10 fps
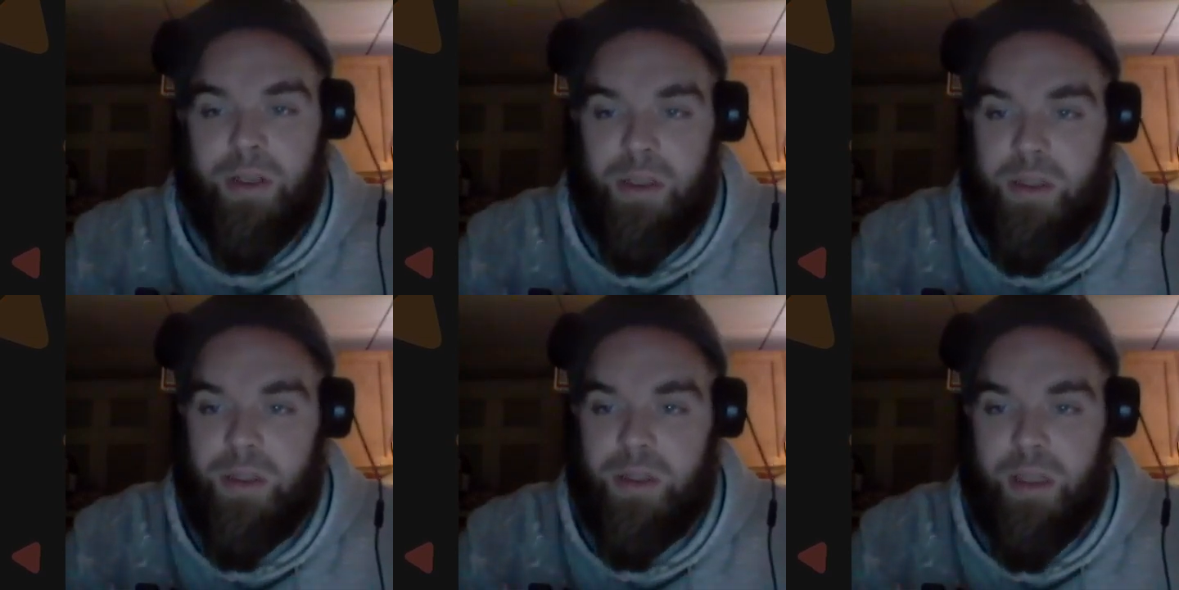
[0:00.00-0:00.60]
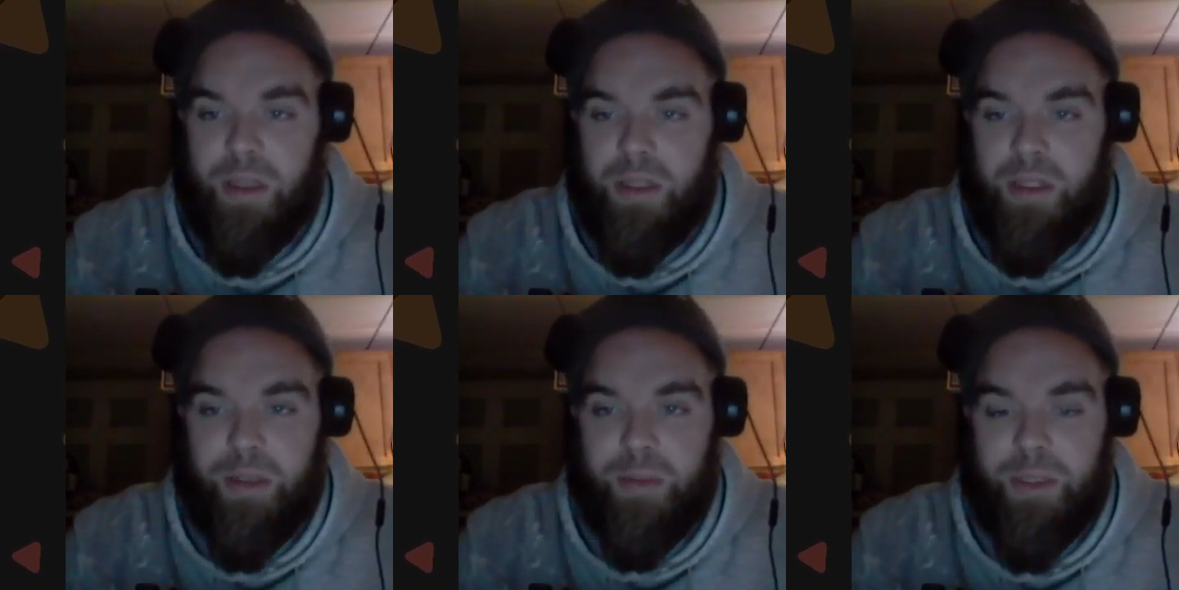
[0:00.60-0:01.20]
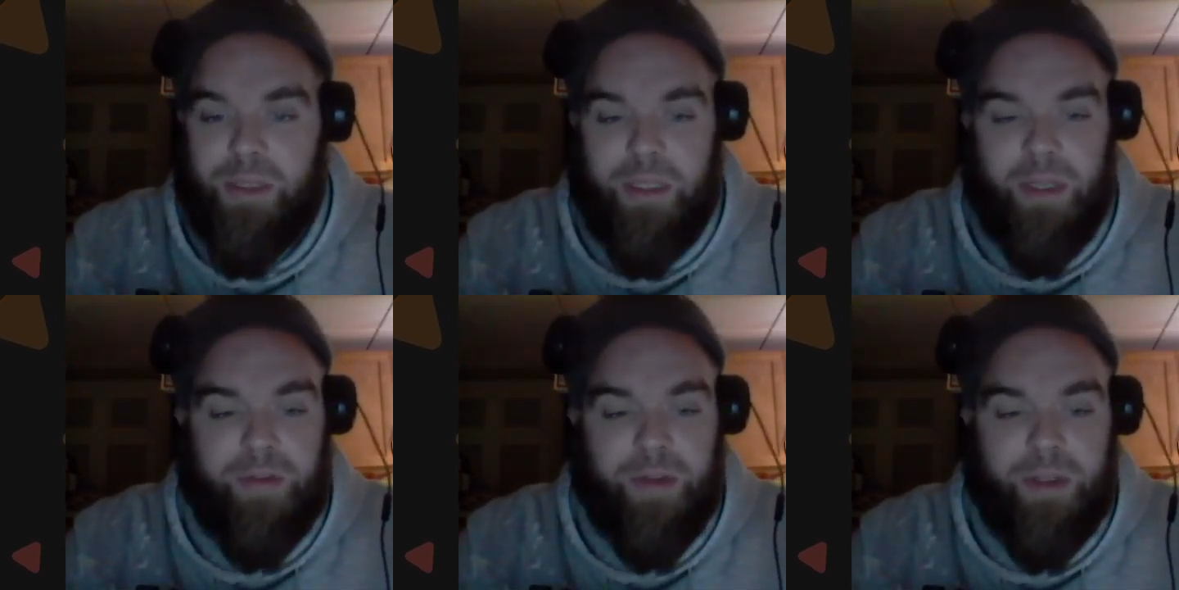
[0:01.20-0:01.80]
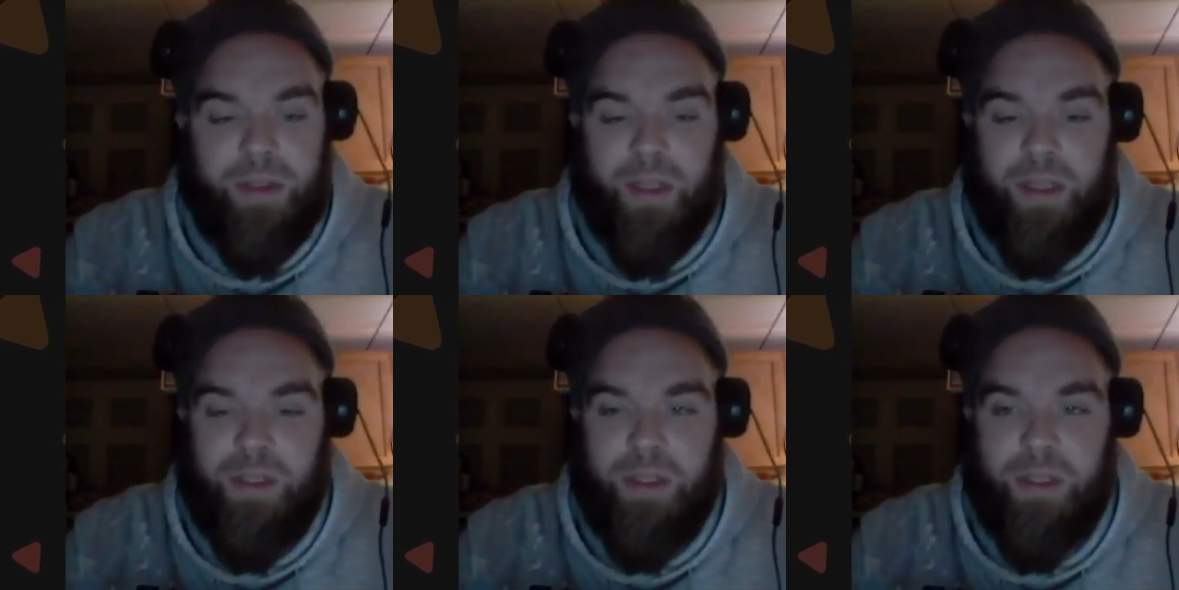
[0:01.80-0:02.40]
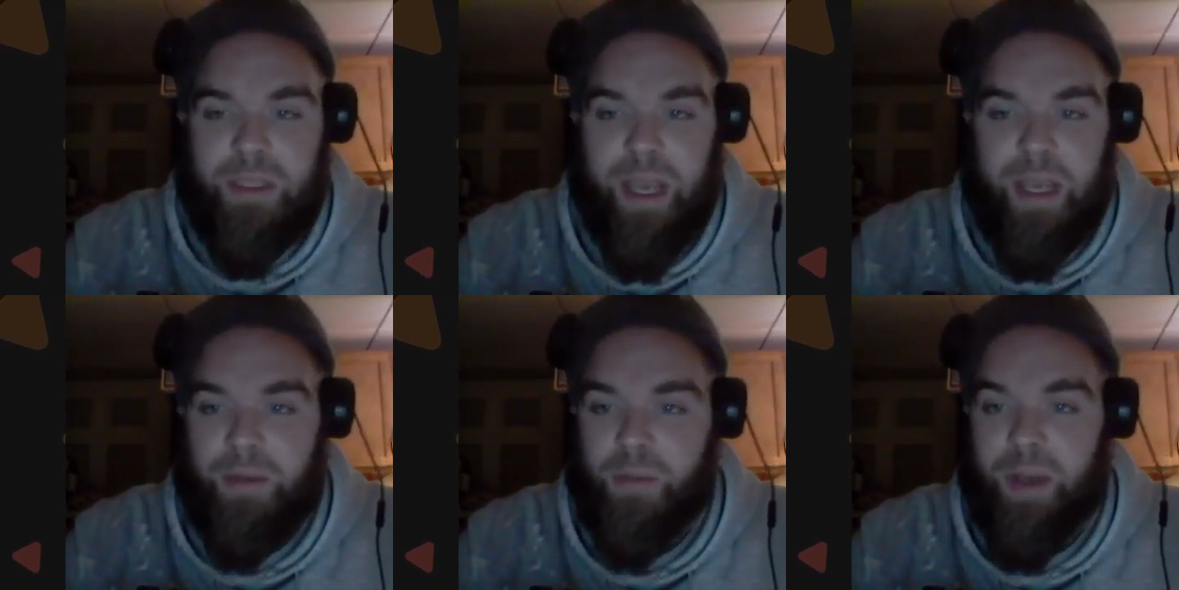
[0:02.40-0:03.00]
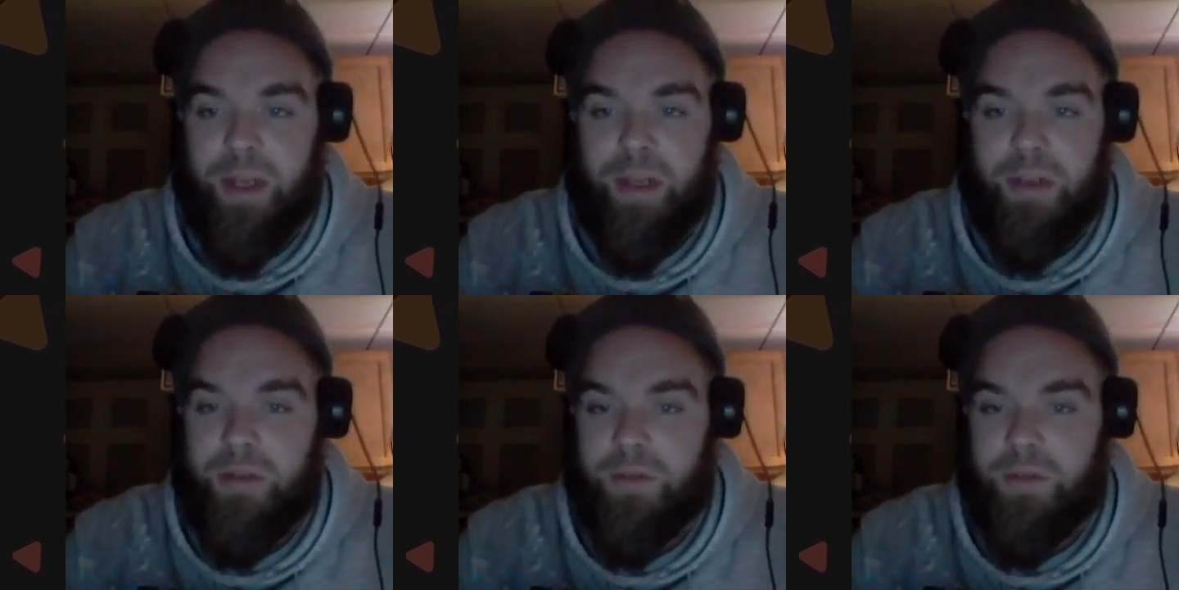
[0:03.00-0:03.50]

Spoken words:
the legitimacy of it. It just sat and waited